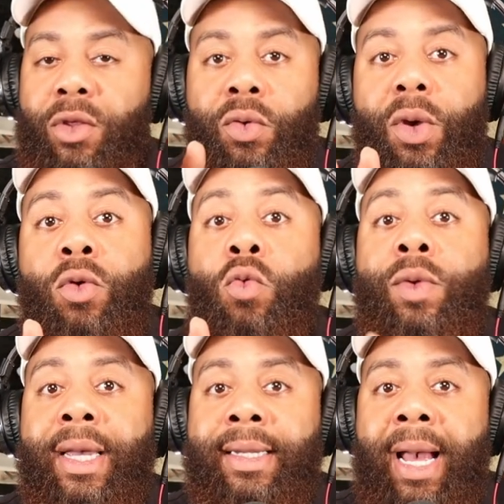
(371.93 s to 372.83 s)
You, you
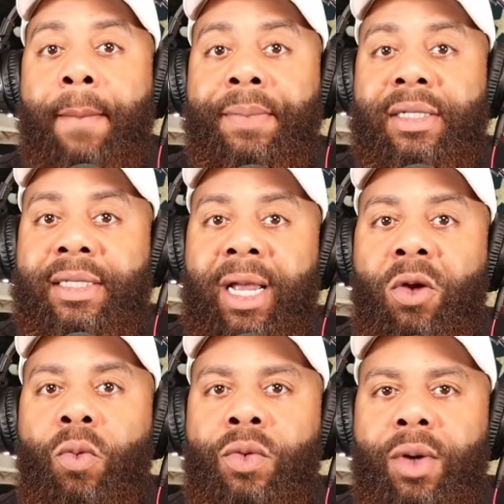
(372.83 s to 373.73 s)
cannot be
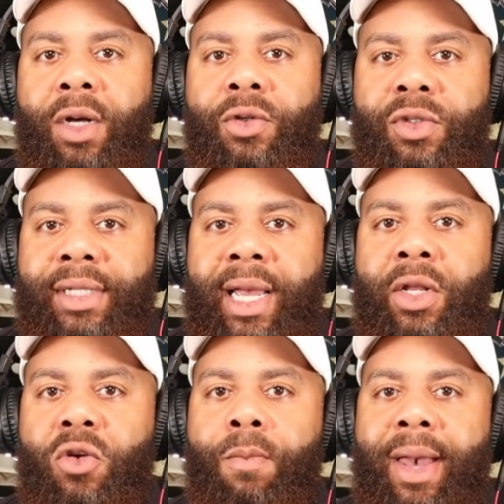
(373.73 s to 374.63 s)
scared when you
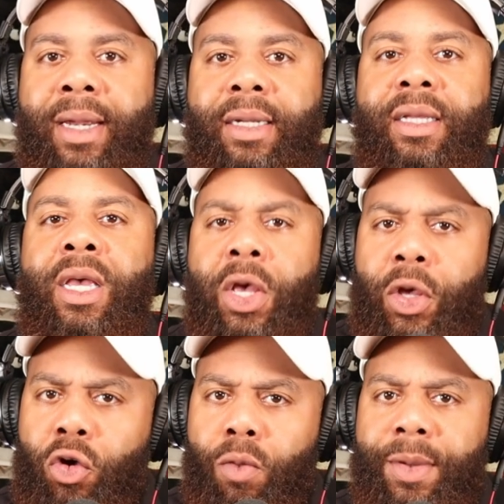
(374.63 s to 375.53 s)
understand humanity.
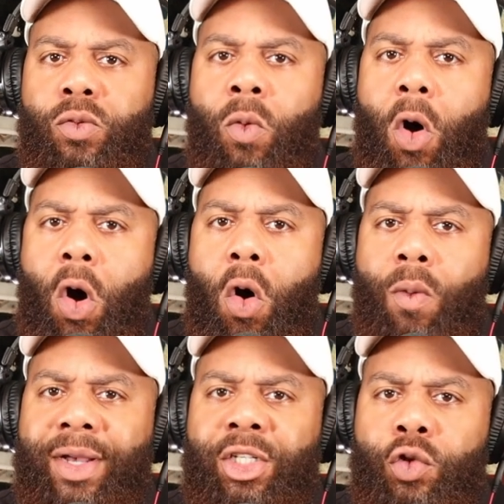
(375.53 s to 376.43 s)
Humans will
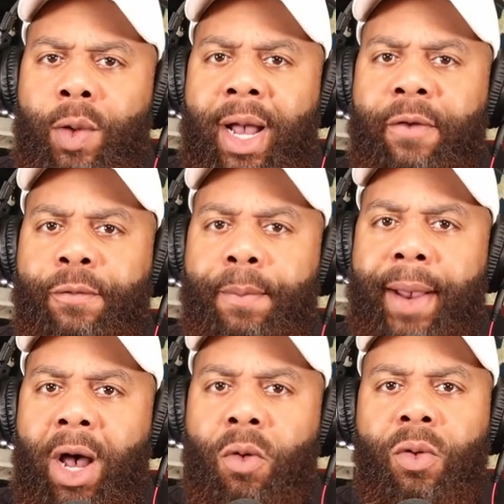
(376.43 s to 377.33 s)
always strive for
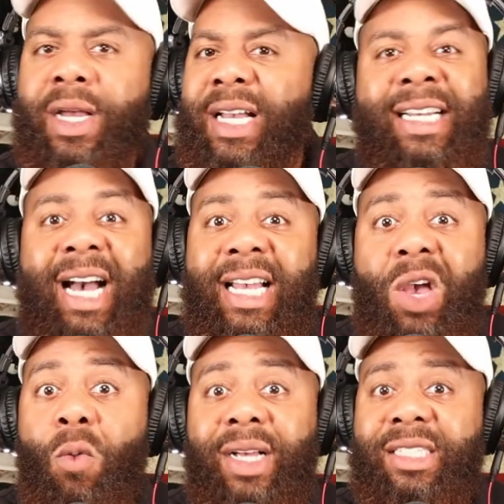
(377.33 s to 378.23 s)
power.
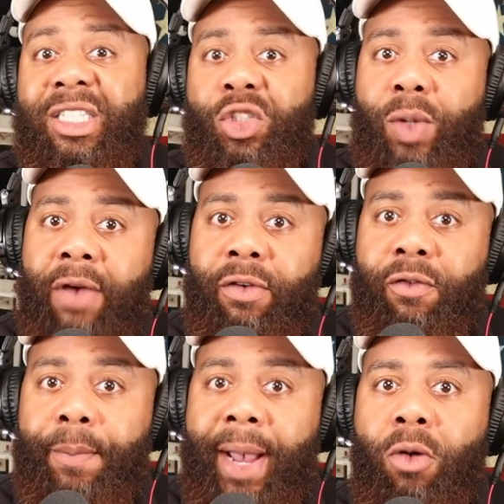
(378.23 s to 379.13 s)
Kanye West is striving
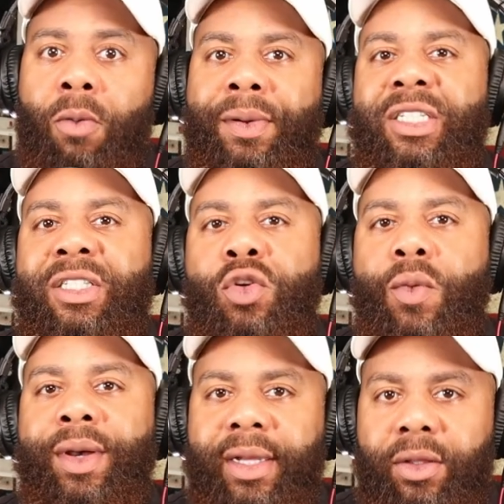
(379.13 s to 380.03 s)
for power, but he's
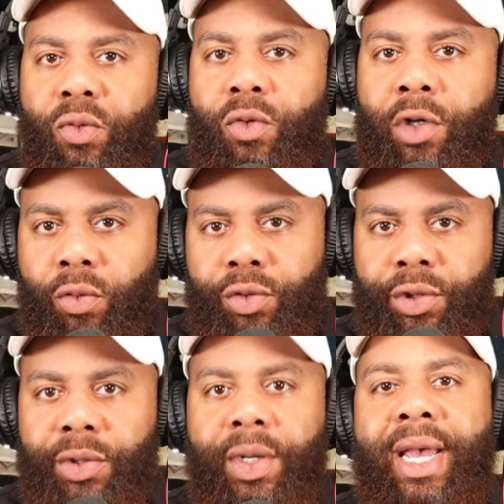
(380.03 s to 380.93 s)
doing it through
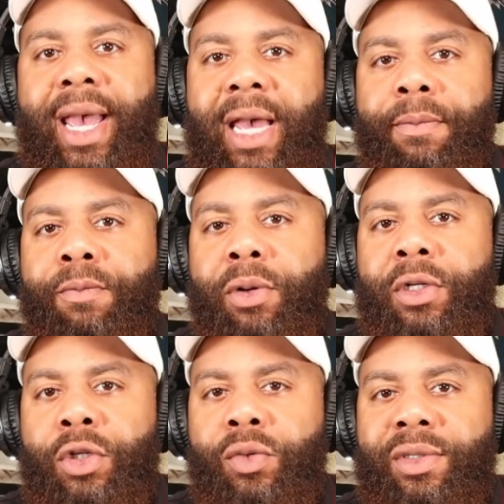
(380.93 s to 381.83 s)
culture and
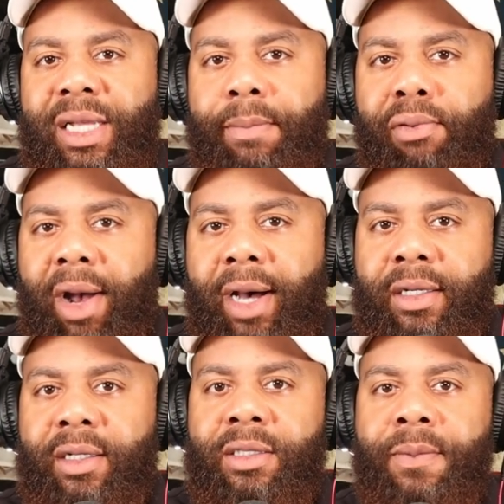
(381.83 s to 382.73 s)
producing
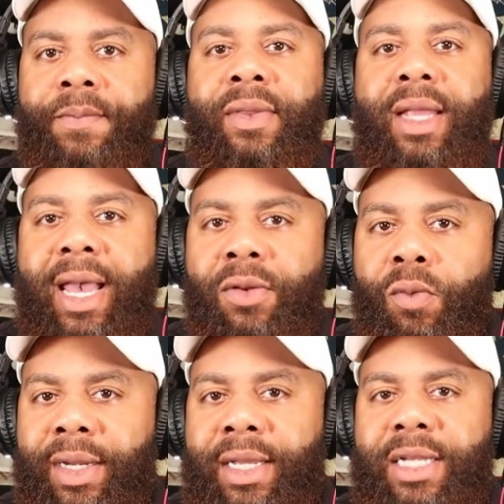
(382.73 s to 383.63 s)
product.
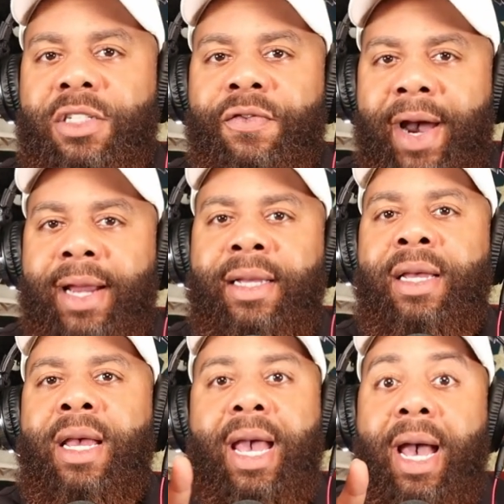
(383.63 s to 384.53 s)
And when he's
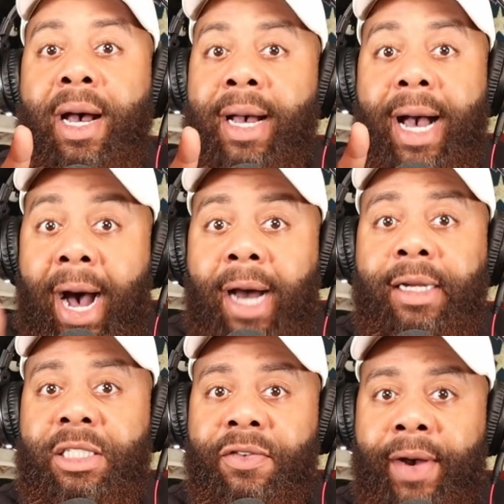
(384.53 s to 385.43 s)
fighting an
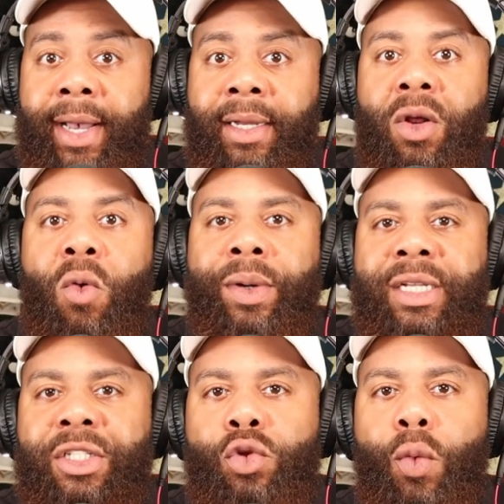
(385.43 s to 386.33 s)
honest fight, when
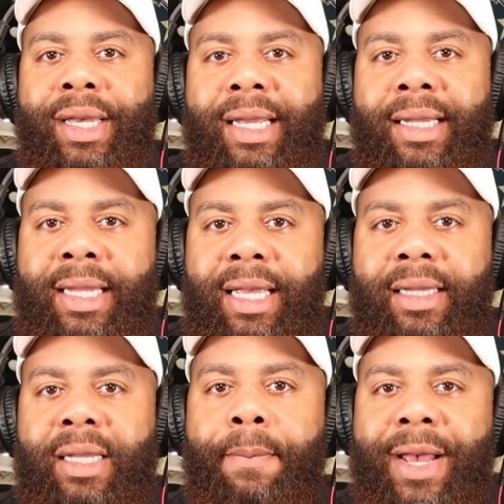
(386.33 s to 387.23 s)
he's doing it
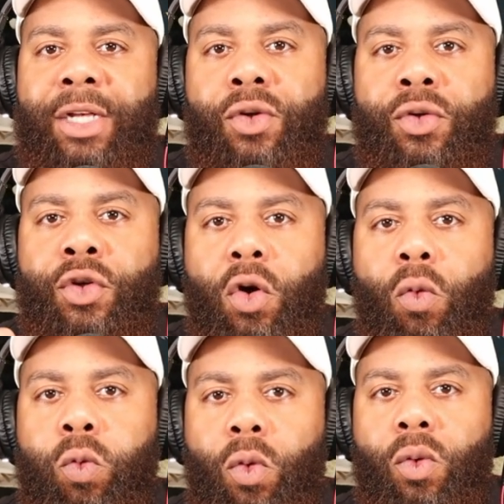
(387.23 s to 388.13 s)
legally based on
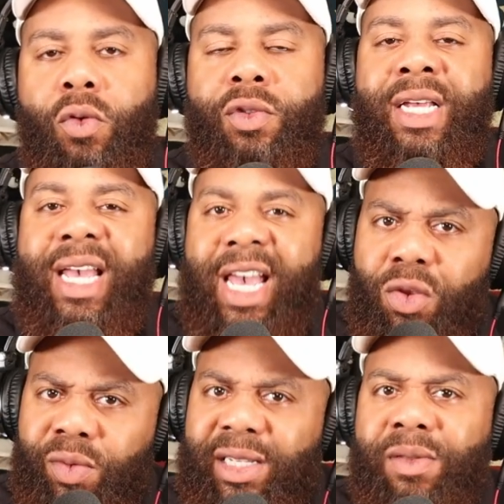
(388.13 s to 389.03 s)
your rules,
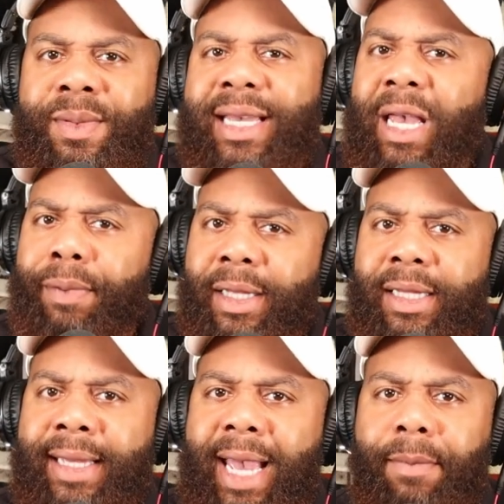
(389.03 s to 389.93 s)
and you tell them he can't play
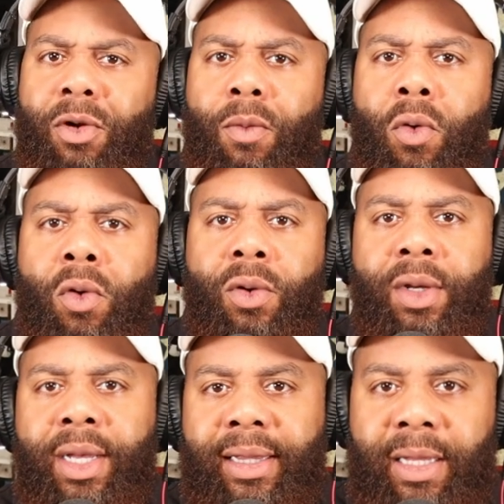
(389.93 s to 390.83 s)
the game no more,
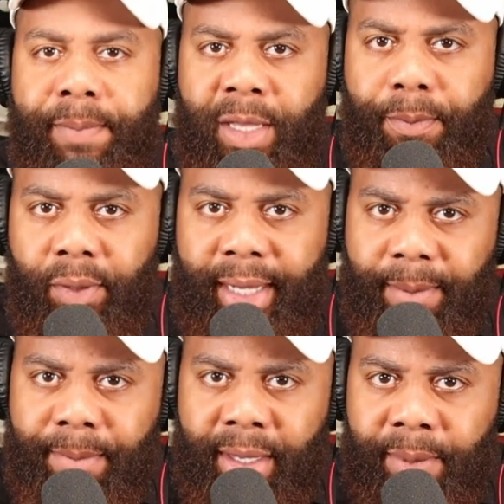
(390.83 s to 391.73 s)
then people
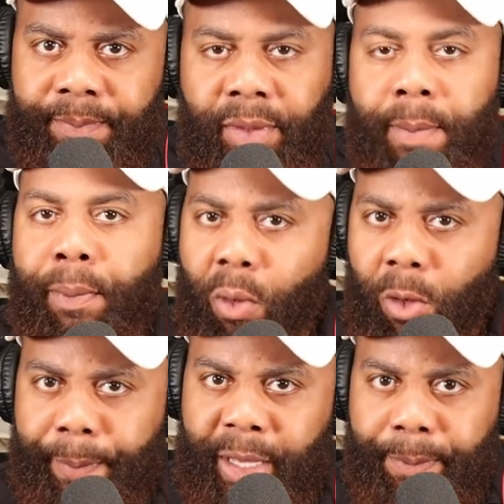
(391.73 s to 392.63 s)
like me,
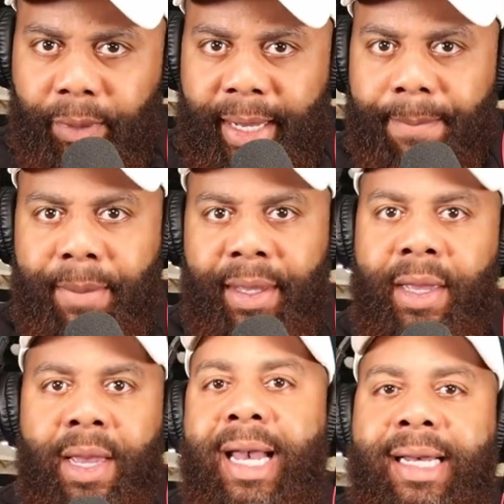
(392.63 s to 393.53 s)
poor people like
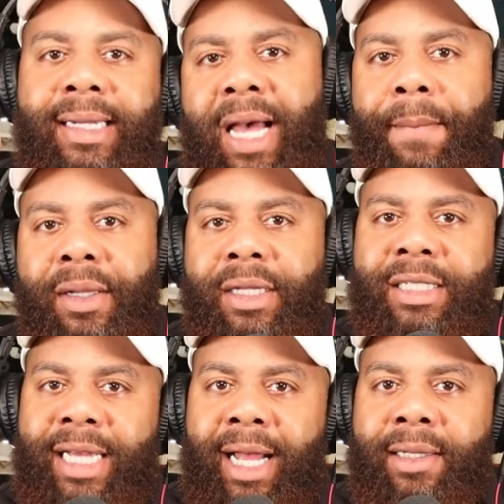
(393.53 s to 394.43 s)
me, economically
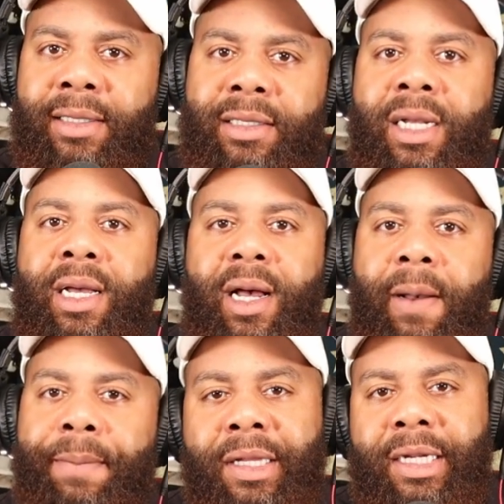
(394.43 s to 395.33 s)
challenged,
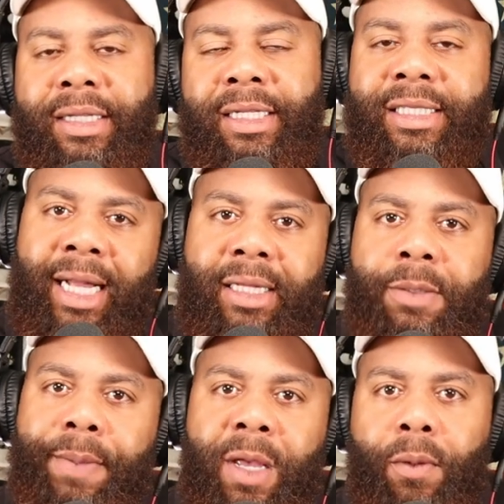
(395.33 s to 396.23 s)
uh, politically
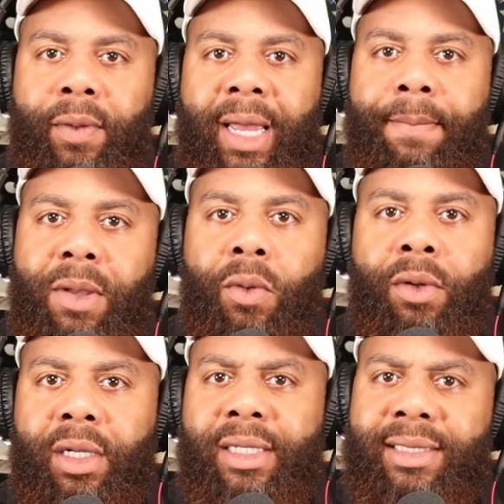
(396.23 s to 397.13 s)
challenged people like me
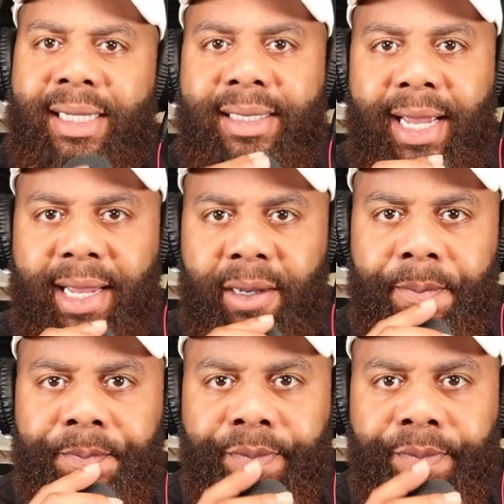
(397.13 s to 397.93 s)
will look and say, damn,